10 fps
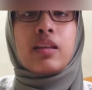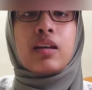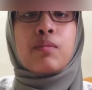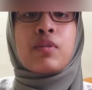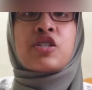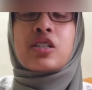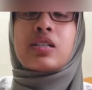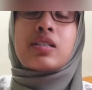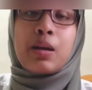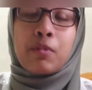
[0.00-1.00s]
it measures
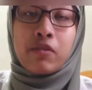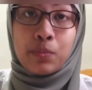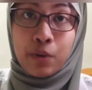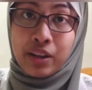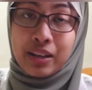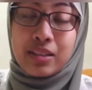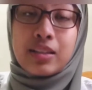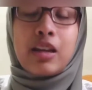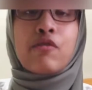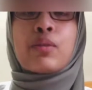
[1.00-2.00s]
the depth of the
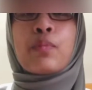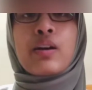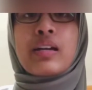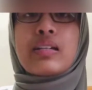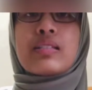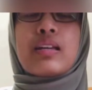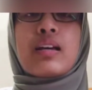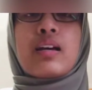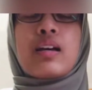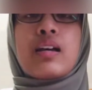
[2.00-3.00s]
pockets. If the pocket
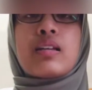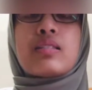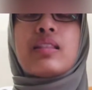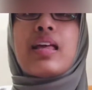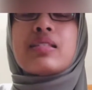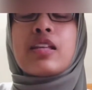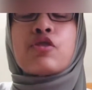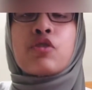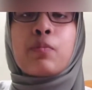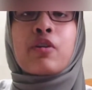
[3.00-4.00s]
is less
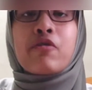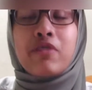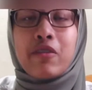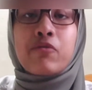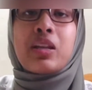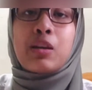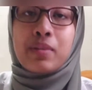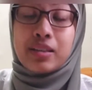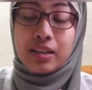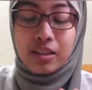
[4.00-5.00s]
than 3.5
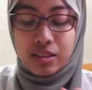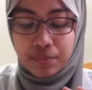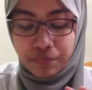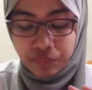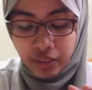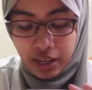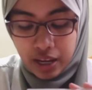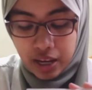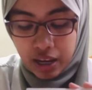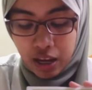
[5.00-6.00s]
millimeters,
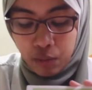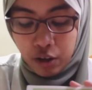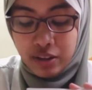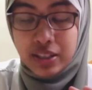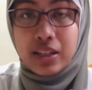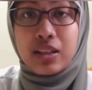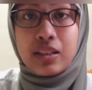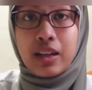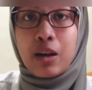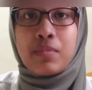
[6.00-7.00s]
it will consider
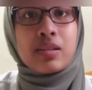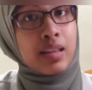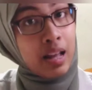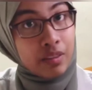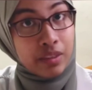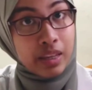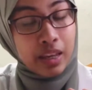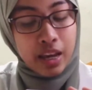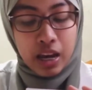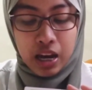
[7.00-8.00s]
the gum is healthy.
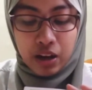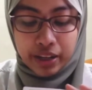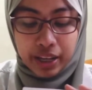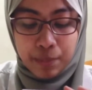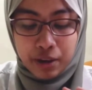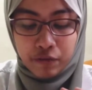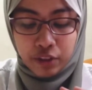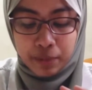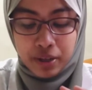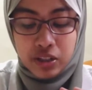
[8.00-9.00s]
Okay, but
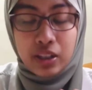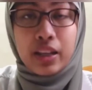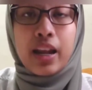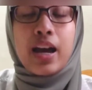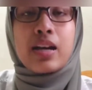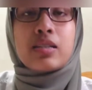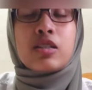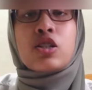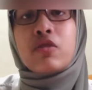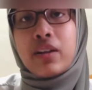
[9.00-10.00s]
for the patient that has
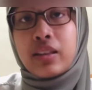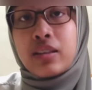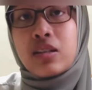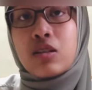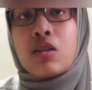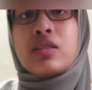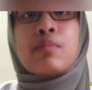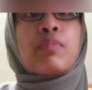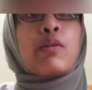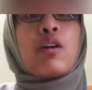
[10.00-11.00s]
gingivitis, or
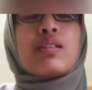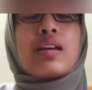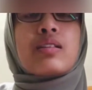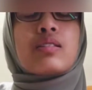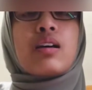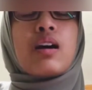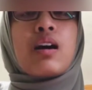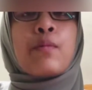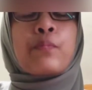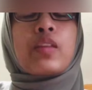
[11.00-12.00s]
simply called as
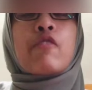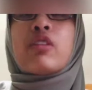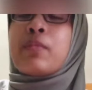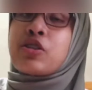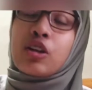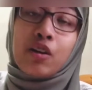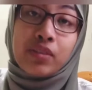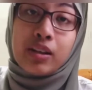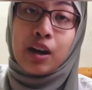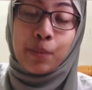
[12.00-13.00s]
inflammation of
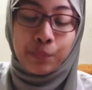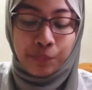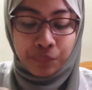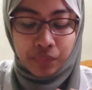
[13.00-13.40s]
the gum,